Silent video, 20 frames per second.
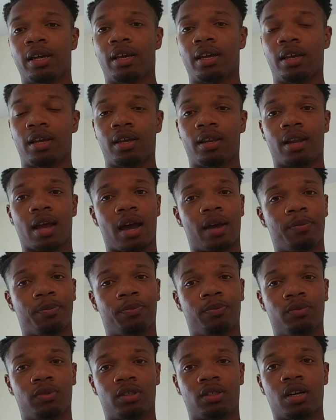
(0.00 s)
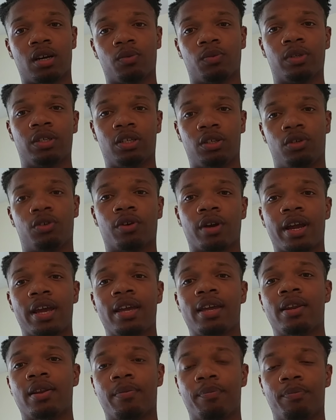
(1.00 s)
And I stuck with the
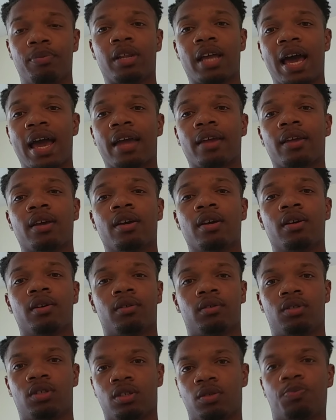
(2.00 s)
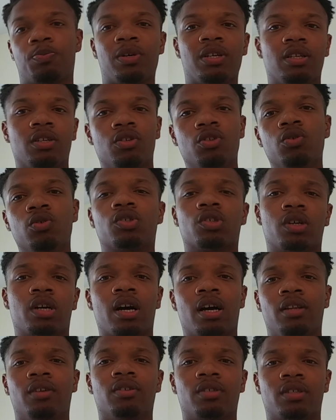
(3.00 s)
gray and the black. Just put the neutral
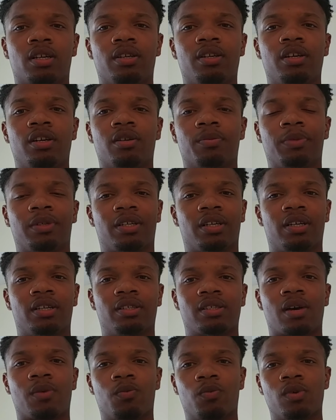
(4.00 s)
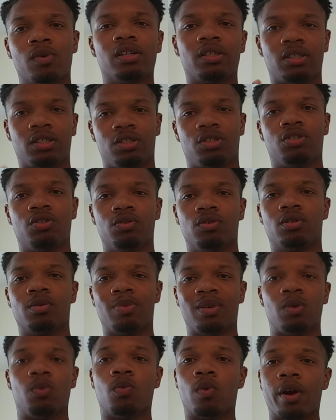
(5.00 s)
colors on there because I want these shoes to
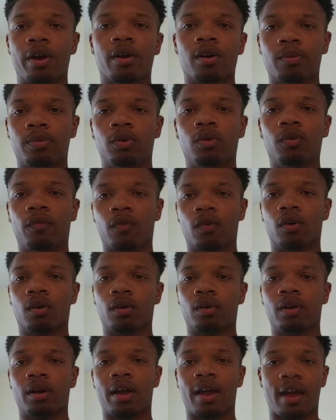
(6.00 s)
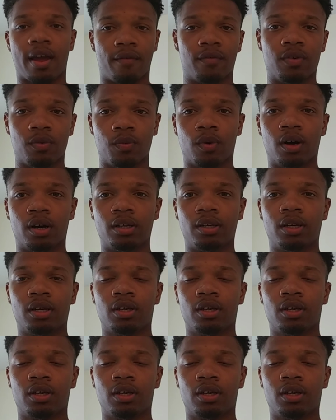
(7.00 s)
be wearable for everyone.